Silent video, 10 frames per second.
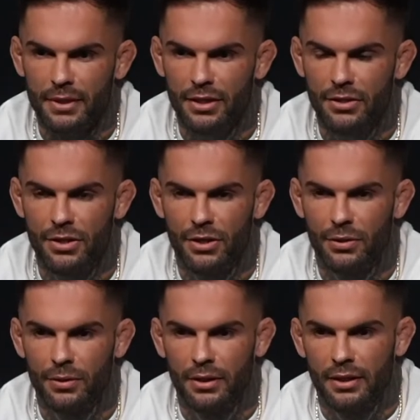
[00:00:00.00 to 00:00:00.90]
you know,
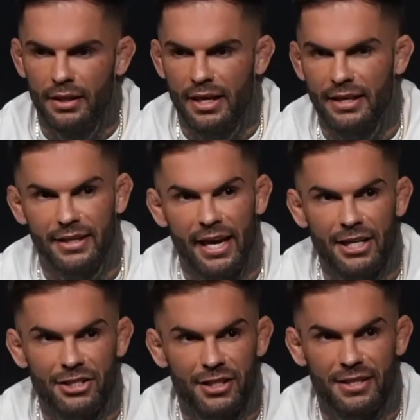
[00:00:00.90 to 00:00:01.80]

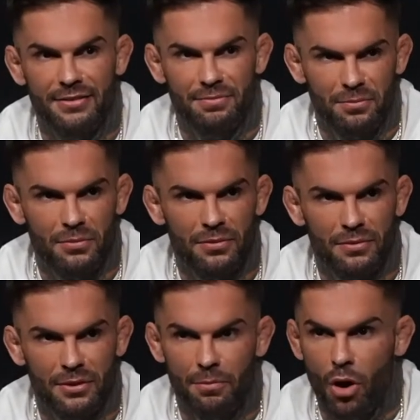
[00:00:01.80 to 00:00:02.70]
engaged in
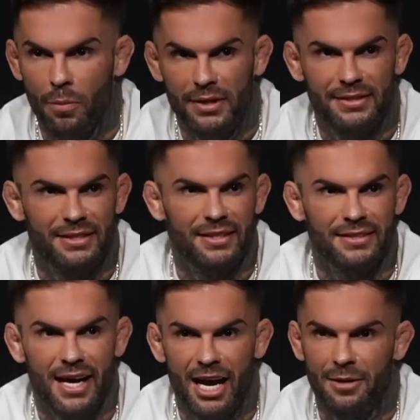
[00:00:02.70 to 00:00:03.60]
the moments and the
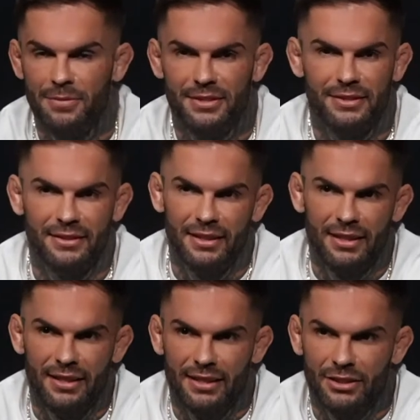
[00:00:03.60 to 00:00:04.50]
times. And
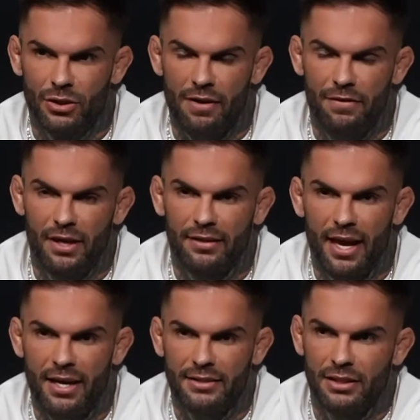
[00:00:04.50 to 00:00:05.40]
so I feel like
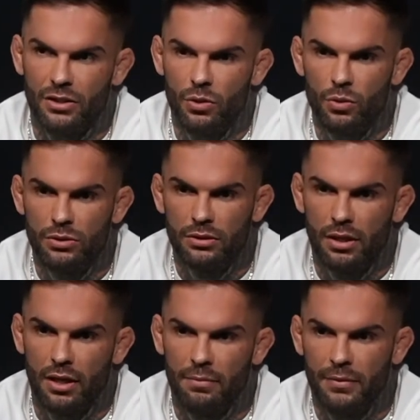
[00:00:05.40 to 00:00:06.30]
that is a huge
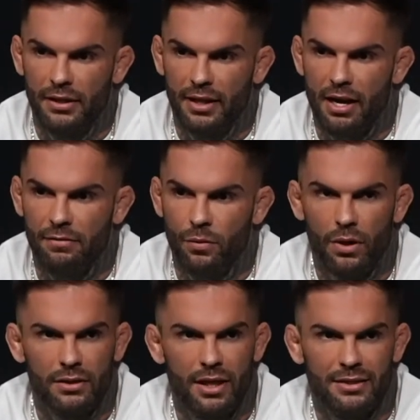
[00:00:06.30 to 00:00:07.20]
thing that I've
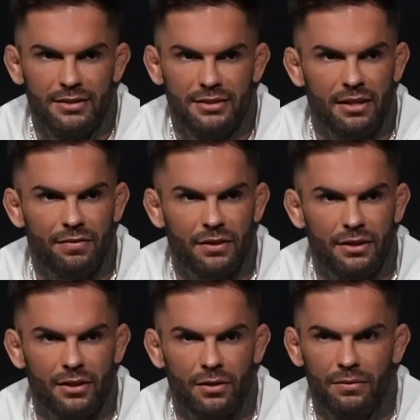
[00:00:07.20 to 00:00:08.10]
worked that's different.
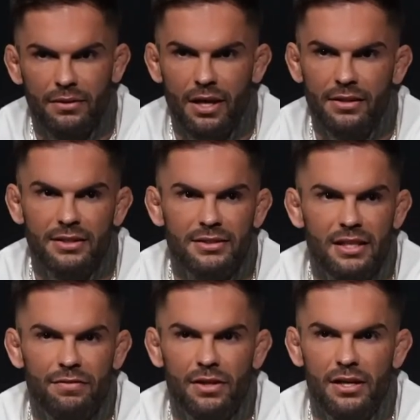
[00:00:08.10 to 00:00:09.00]
You know, nothing's
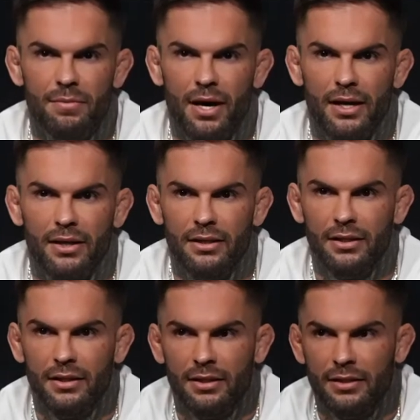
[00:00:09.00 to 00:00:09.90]
different in my
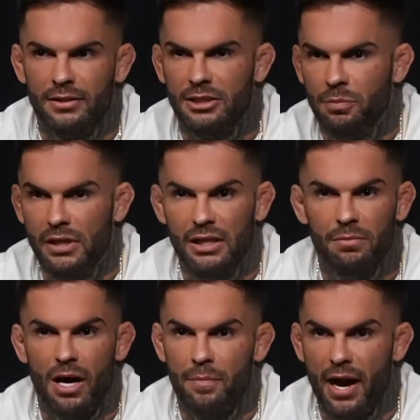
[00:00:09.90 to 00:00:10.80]
speed,
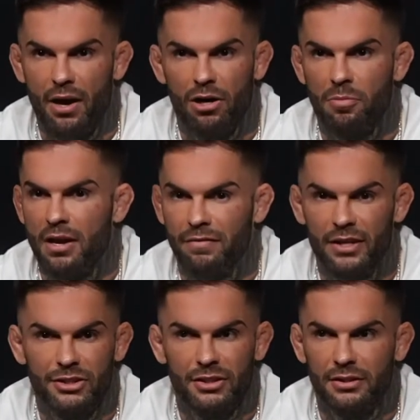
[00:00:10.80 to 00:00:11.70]
my power, my
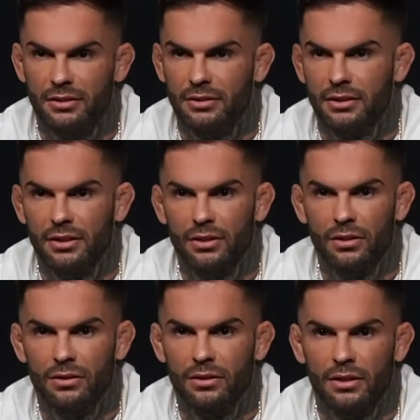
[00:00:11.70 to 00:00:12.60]
vision. You know,